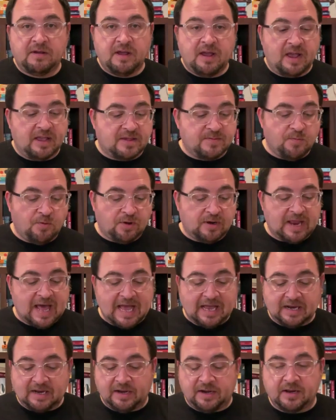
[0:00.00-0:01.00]
It's more
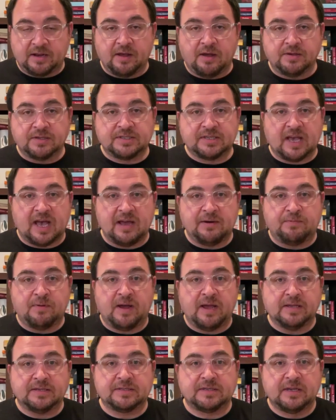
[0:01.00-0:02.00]
likely to go
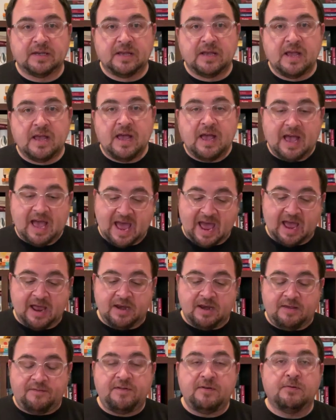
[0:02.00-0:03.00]
sideways.
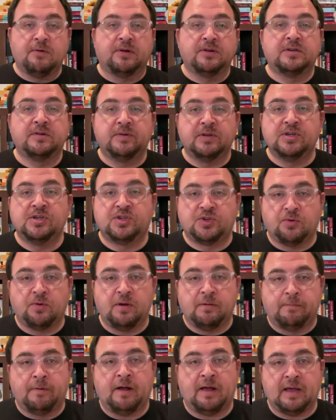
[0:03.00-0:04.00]
And if you want to
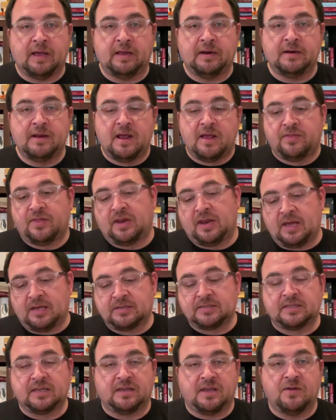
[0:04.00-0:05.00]
enjoy wine, the
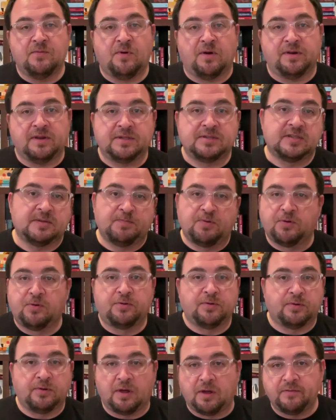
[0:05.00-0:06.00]
last thing you want is to
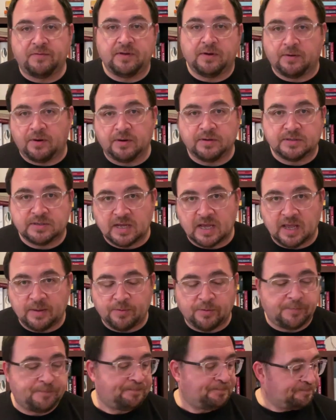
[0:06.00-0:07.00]
pour it all over your own
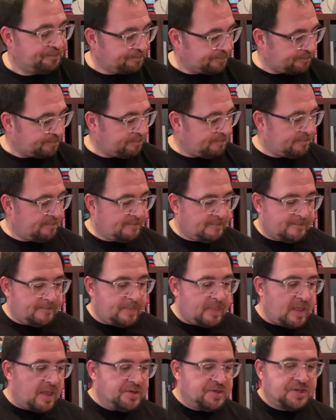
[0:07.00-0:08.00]
table.
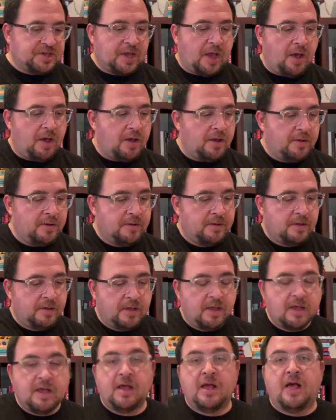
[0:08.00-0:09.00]
So
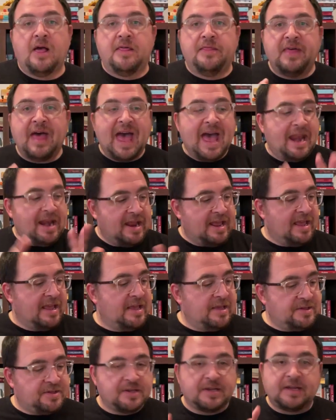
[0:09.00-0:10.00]
that
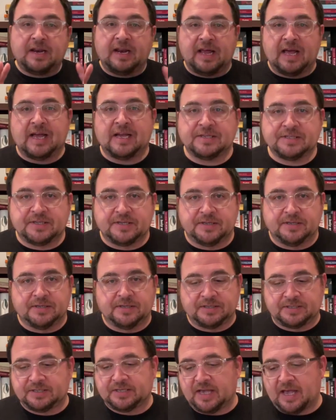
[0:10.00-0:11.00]
is
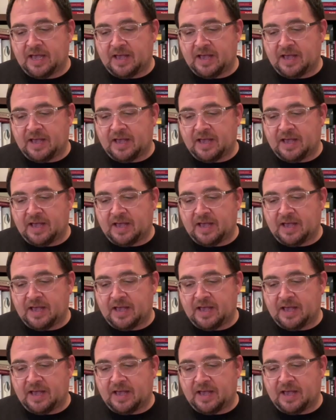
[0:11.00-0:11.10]
glasses.